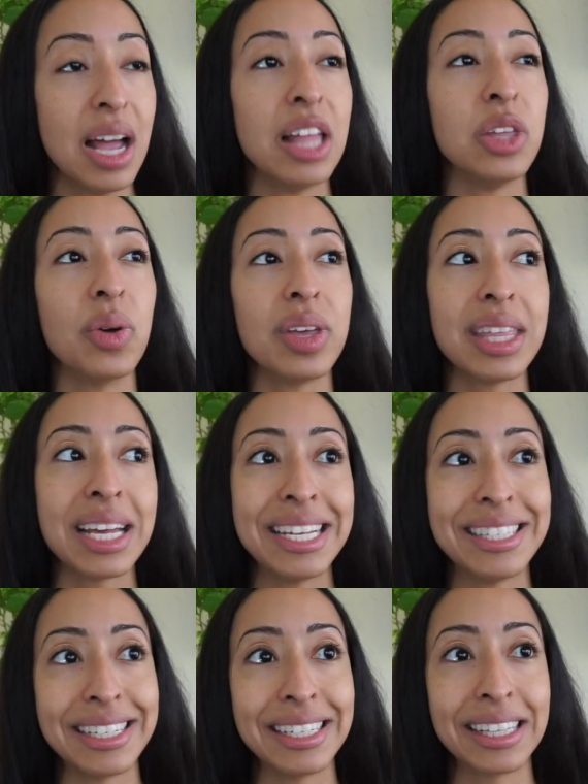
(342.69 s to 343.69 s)
The only thing
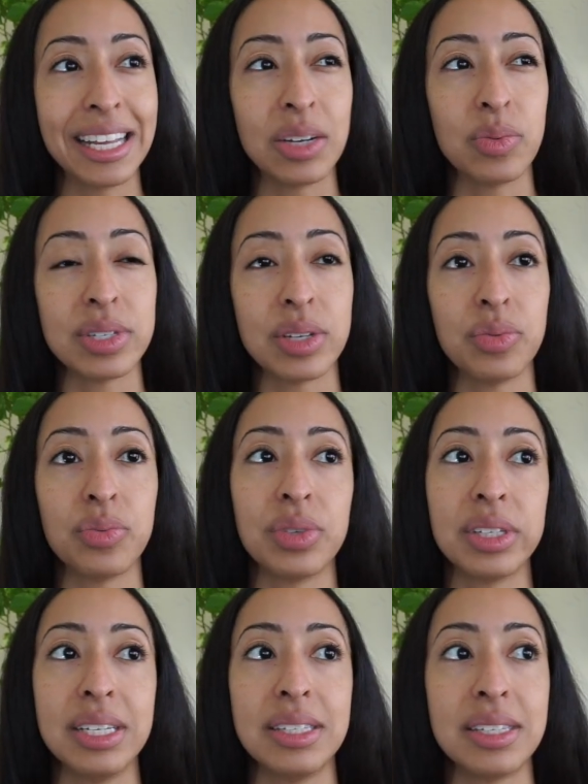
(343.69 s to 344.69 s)
I didn't like was it
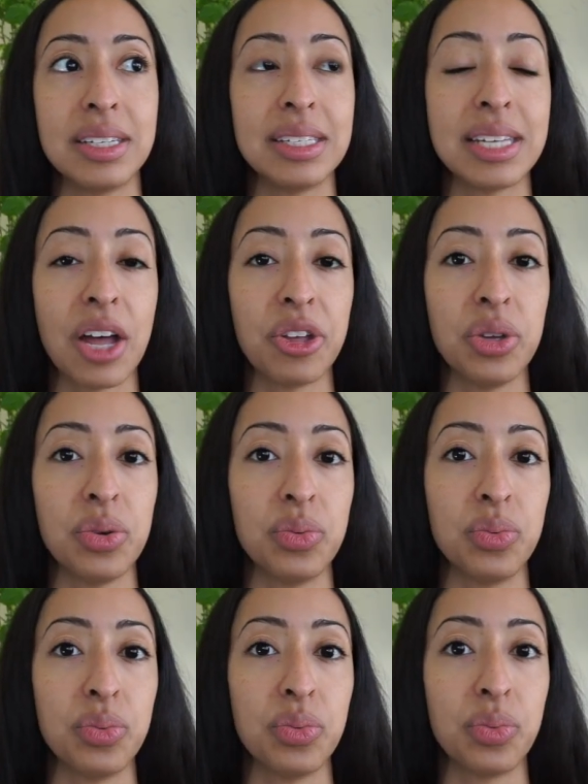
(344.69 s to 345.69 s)
really didn't tell
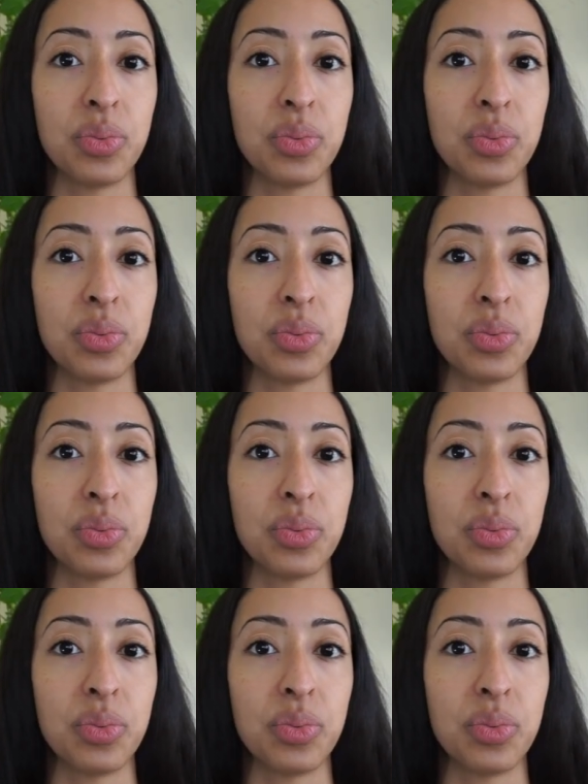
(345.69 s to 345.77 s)
you